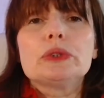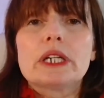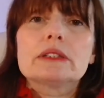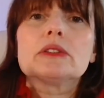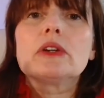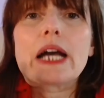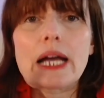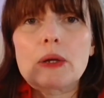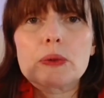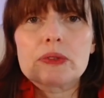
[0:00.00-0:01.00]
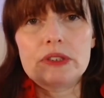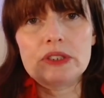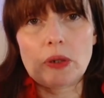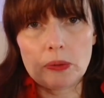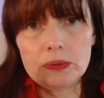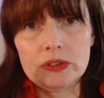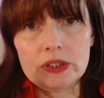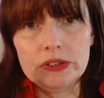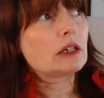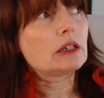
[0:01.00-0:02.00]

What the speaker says: that the house is haunted.